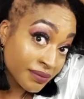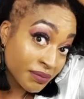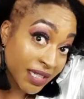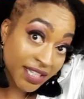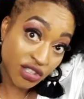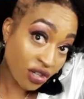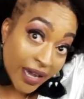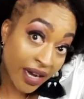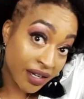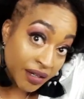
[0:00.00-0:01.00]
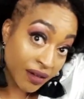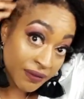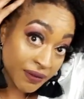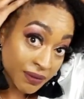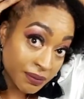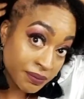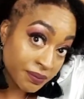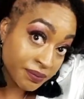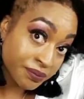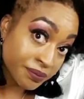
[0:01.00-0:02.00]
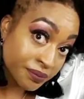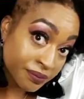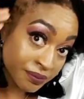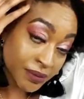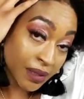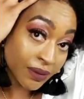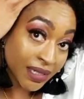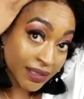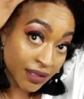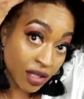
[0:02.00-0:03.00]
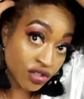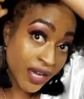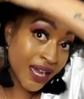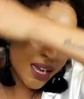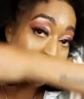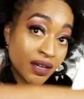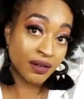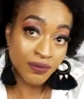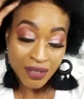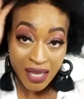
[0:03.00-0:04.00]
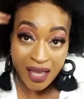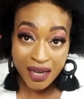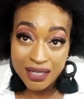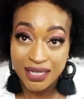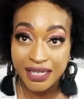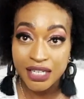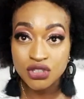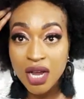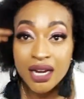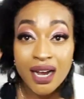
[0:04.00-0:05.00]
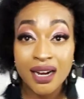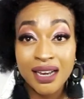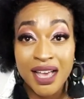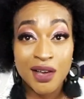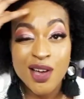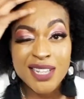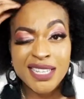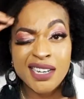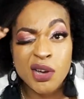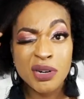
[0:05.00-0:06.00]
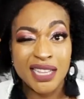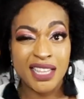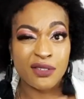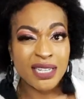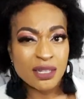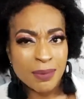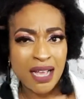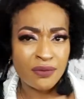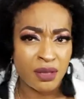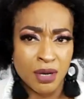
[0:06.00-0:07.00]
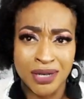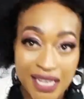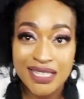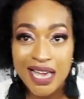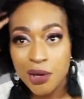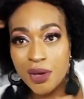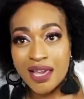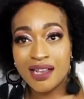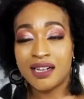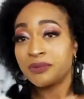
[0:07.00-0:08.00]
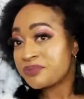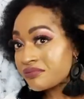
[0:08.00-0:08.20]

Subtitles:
but they didn't try hard enough. They really did not try hard enough. And it's like they're trying hard now because they know that there is a black female that is out here